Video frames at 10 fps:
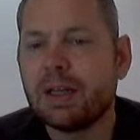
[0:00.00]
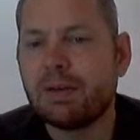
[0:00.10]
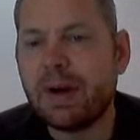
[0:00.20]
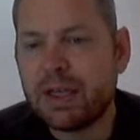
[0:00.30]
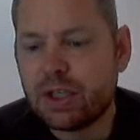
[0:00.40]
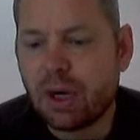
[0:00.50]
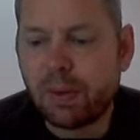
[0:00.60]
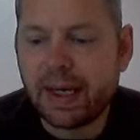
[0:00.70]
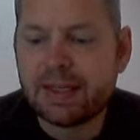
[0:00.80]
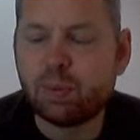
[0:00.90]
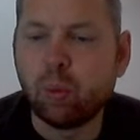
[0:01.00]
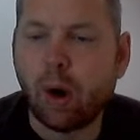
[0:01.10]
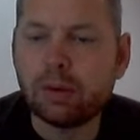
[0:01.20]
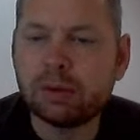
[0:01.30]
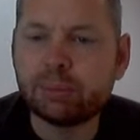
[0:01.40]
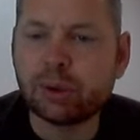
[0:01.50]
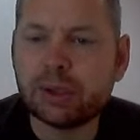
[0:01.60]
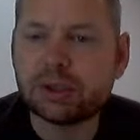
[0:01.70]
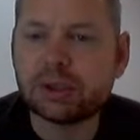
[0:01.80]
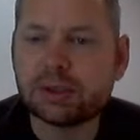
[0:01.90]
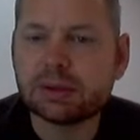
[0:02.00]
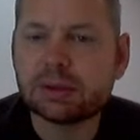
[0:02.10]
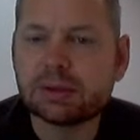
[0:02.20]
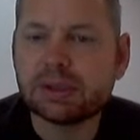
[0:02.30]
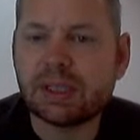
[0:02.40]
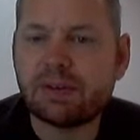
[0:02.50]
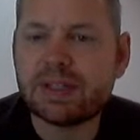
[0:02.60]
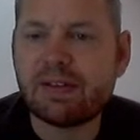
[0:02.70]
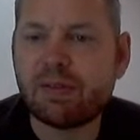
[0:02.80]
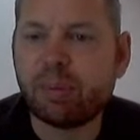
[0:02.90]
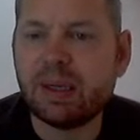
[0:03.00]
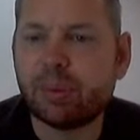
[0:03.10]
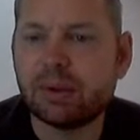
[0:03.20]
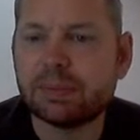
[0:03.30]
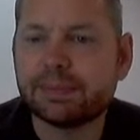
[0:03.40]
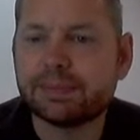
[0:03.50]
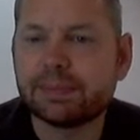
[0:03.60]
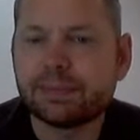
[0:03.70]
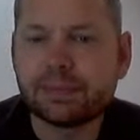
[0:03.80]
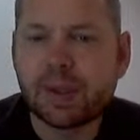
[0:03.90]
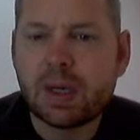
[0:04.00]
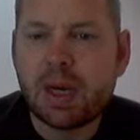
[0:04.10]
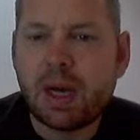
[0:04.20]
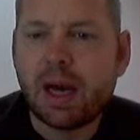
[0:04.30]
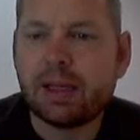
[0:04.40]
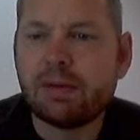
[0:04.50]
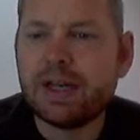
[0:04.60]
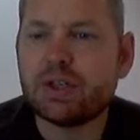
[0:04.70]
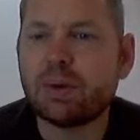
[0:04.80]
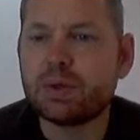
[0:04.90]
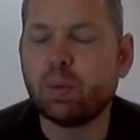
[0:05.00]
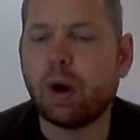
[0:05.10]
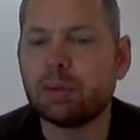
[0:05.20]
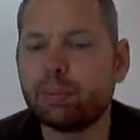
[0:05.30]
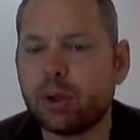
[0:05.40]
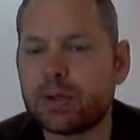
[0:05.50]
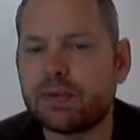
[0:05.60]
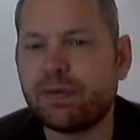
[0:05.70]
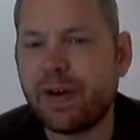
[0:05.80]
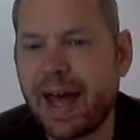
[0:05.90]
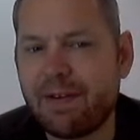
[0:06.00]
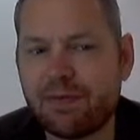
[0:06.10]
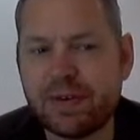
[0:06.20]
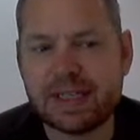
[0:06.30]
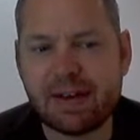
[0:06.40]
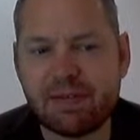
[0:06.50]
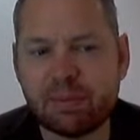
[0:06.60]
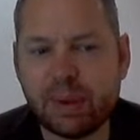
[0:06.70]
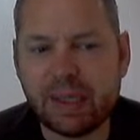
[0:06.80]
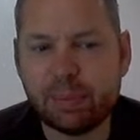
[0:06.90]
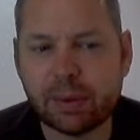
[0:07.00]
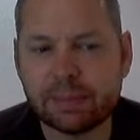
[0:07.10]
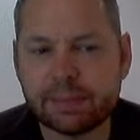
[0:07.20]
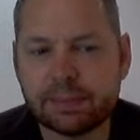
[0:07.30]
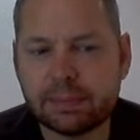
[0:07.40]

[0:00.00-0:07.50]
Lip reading: The ratio is 1 bus, so there are 7 people, and the ratio is 1 bus for every 7 people.